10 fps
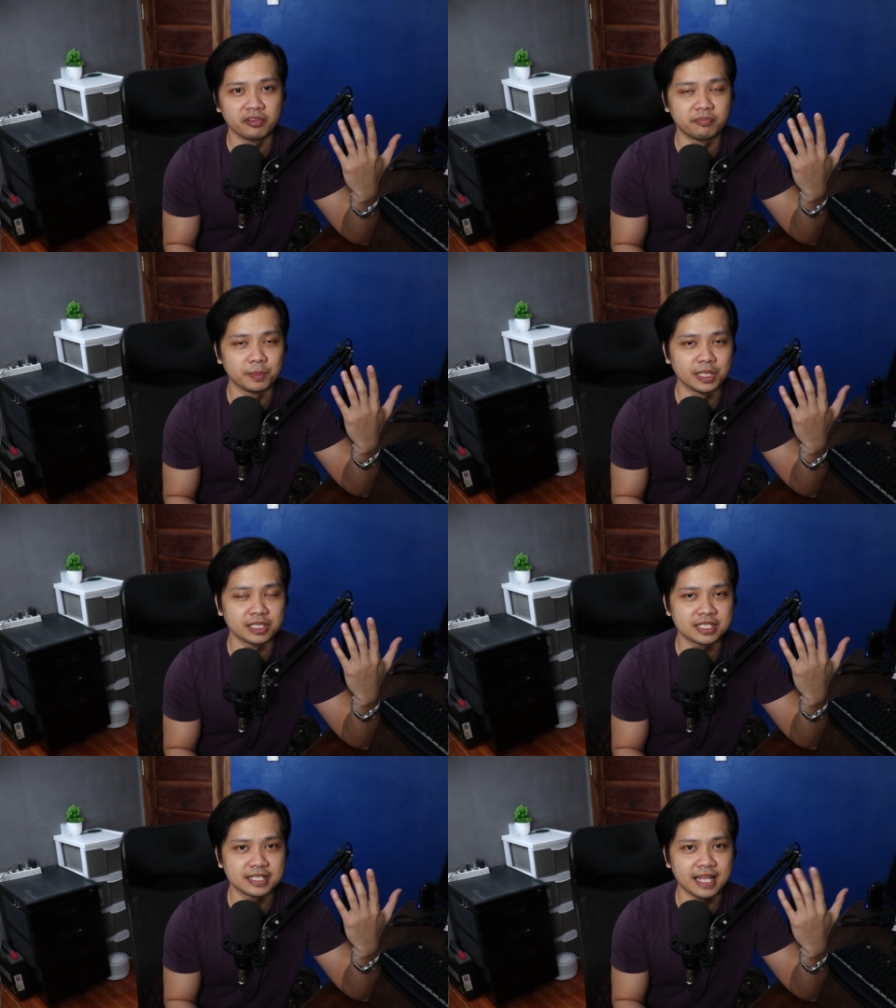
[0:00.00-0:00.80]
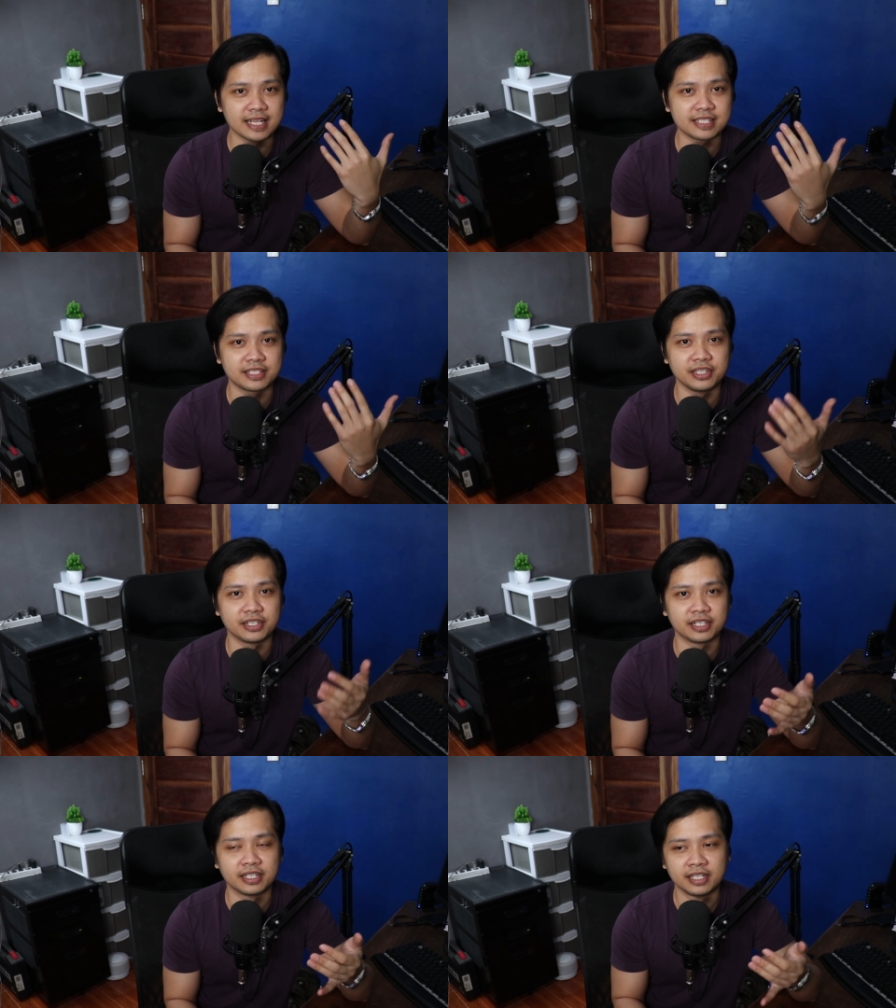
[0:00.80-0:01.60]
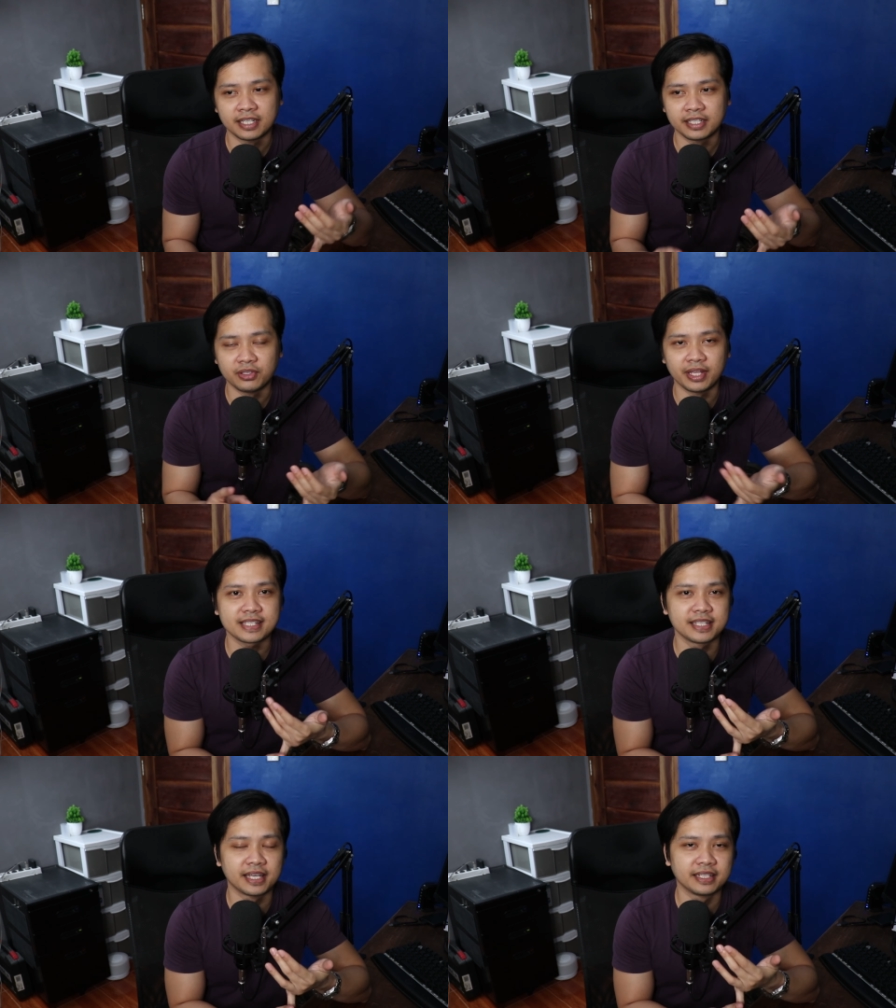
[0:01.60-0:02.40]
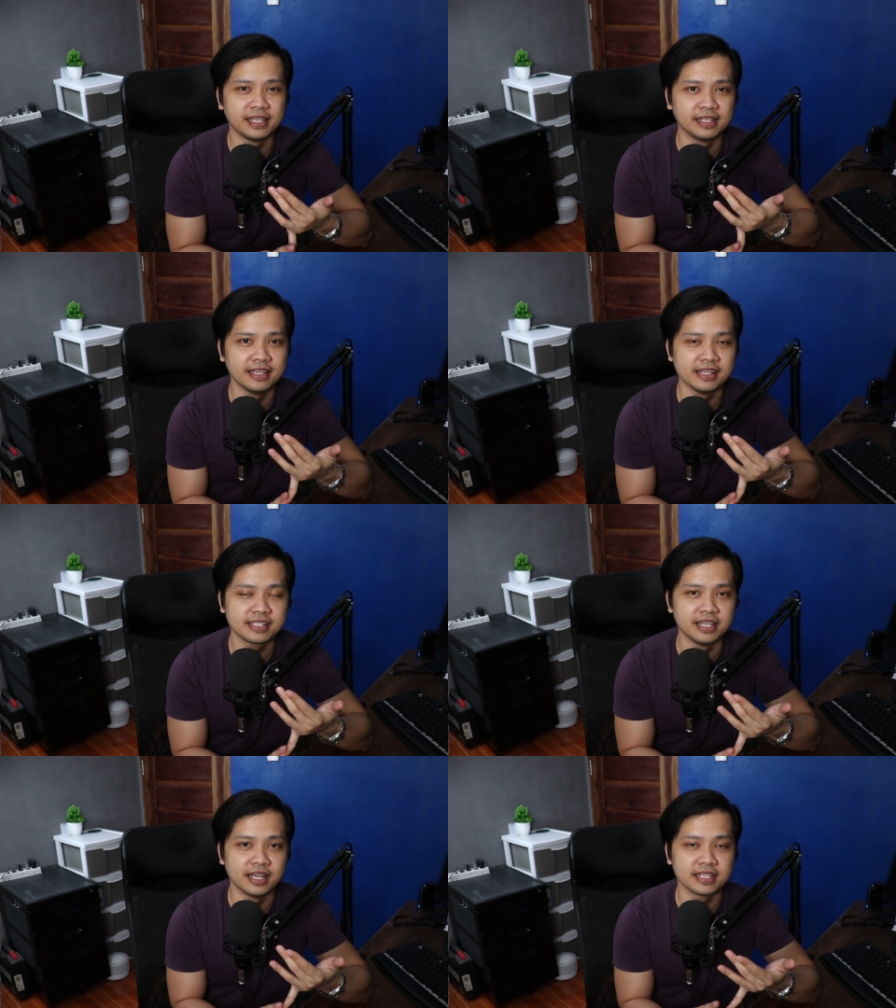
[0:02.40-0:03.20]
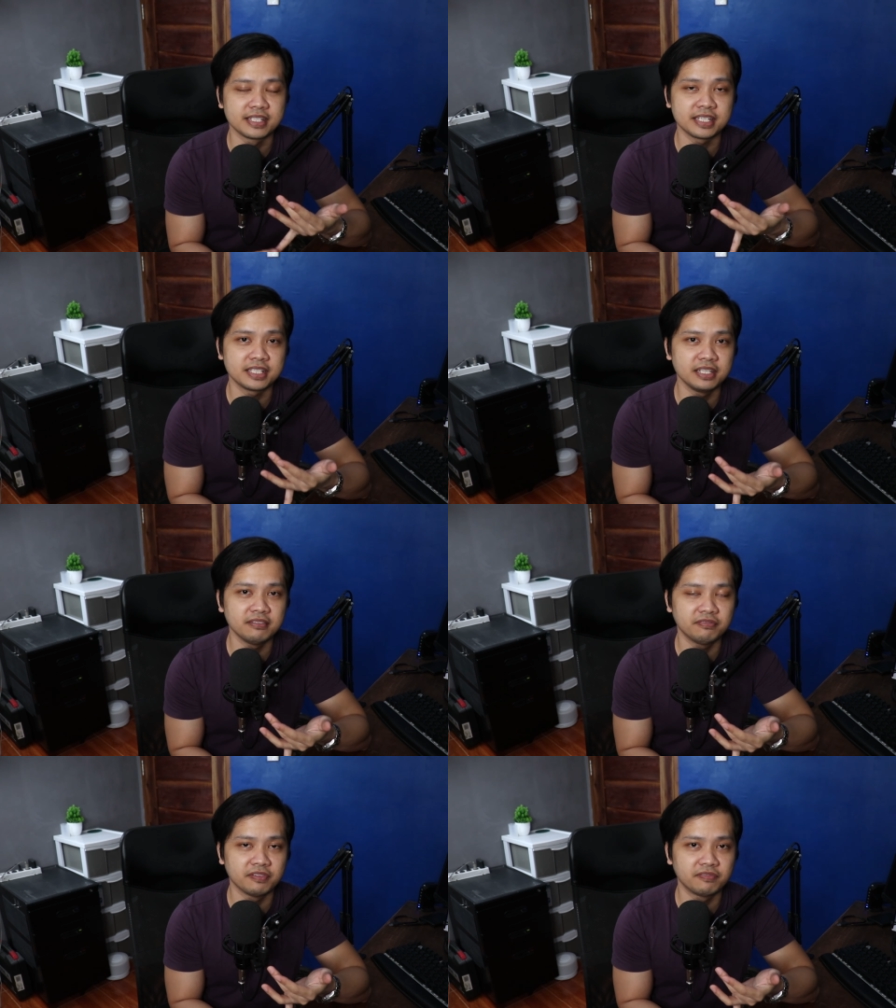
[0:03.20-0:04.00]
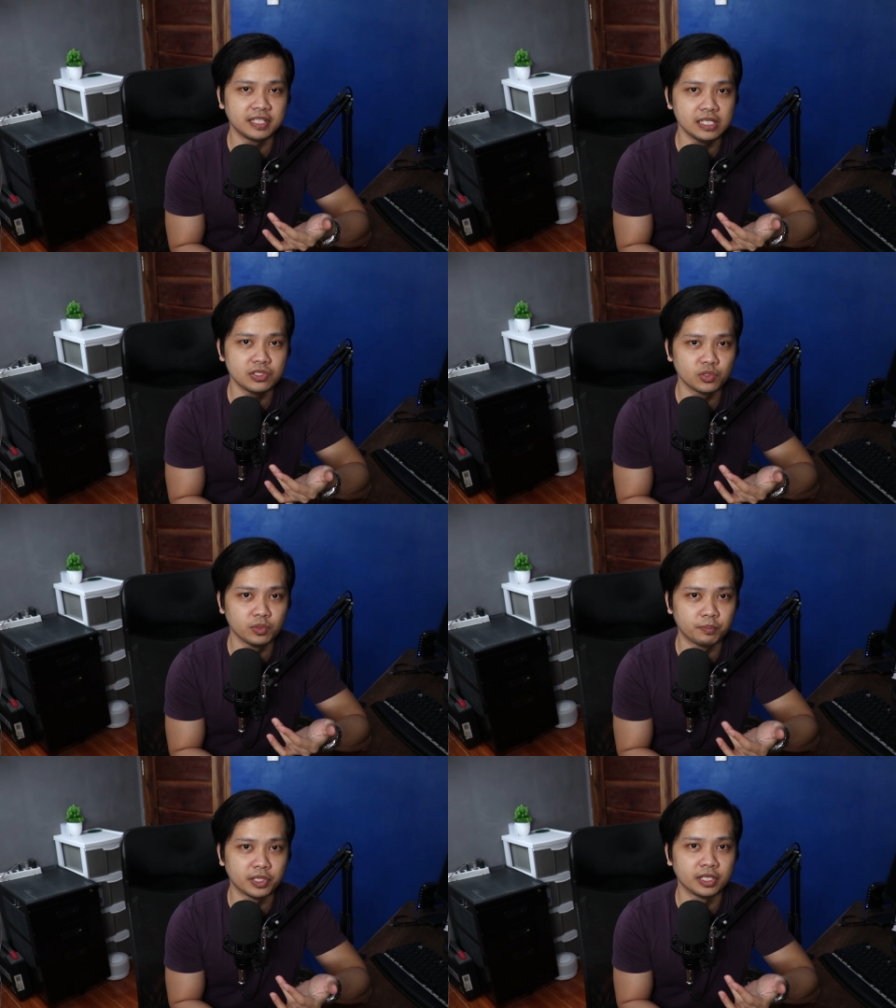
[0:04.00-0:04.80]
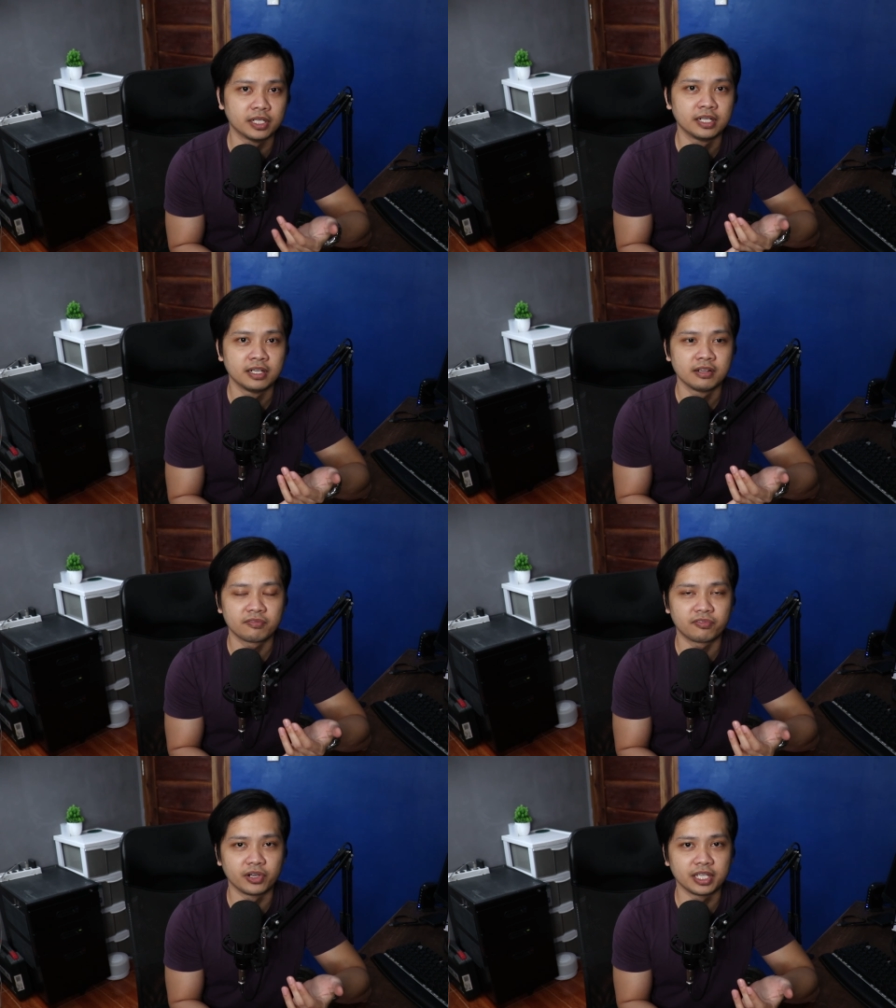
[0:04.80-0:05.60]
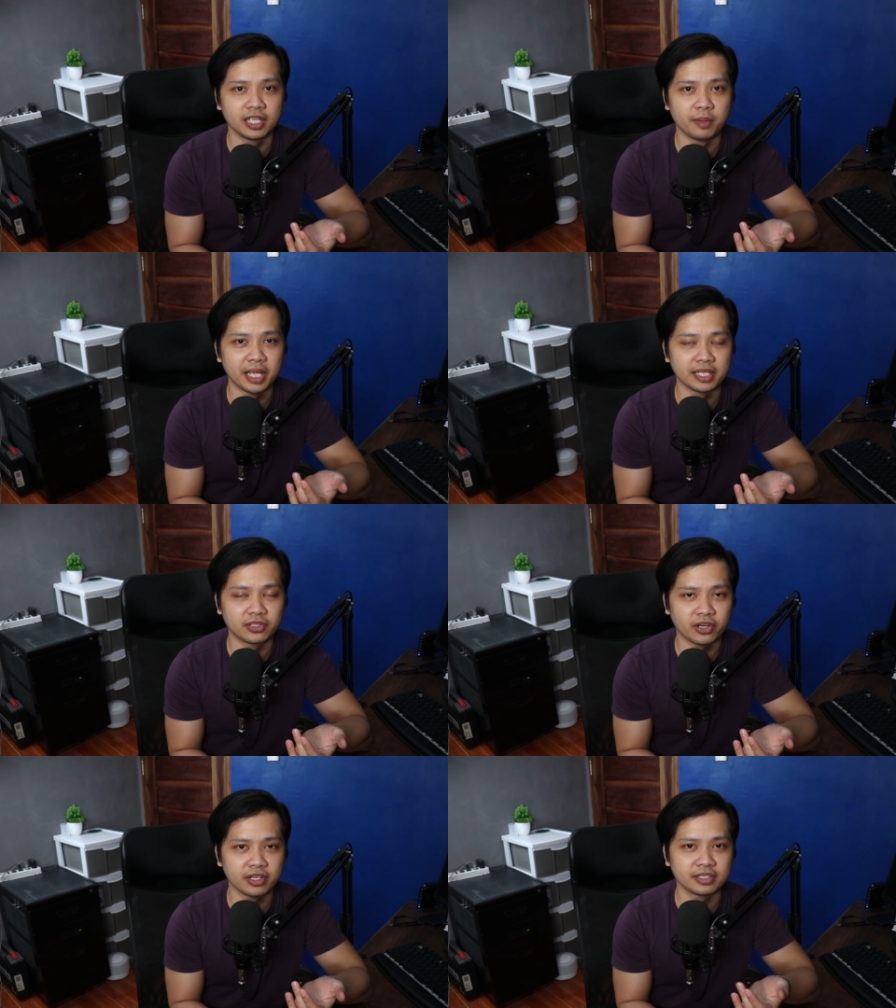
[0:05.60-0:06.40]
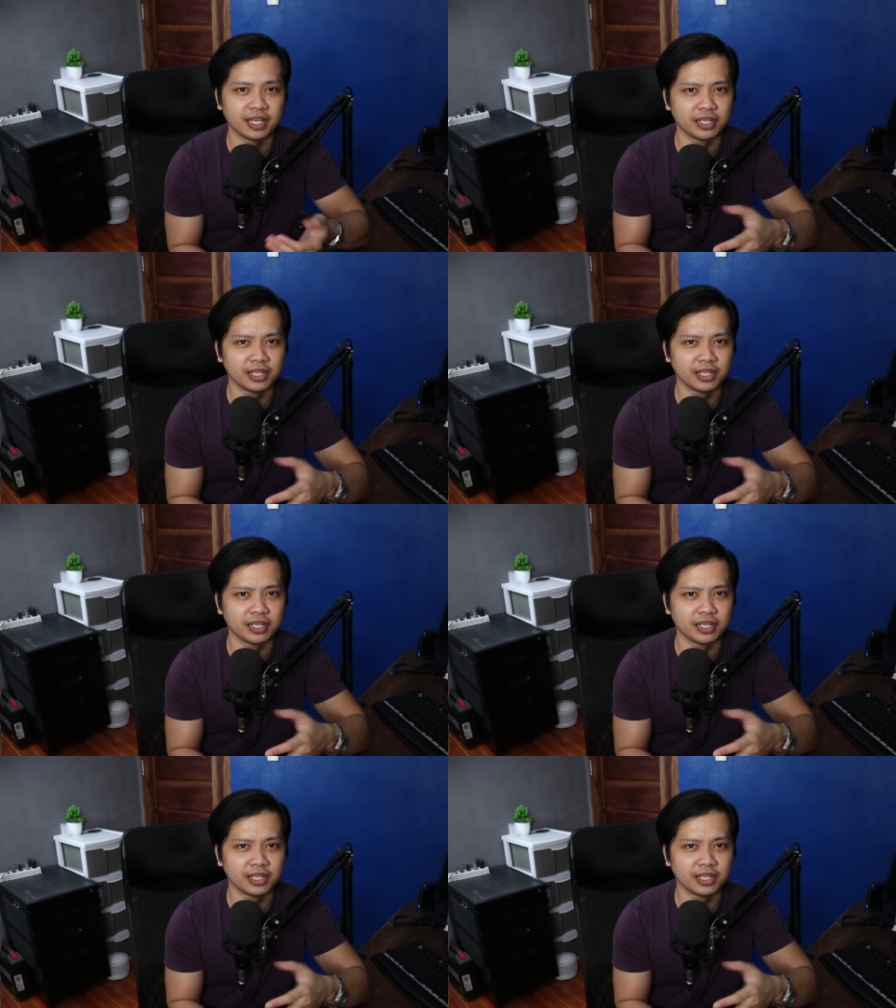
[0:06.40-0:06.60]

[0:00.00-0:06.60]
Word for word: of months last year. Yung next natin is the sixteen fifty Super four gigabyte card.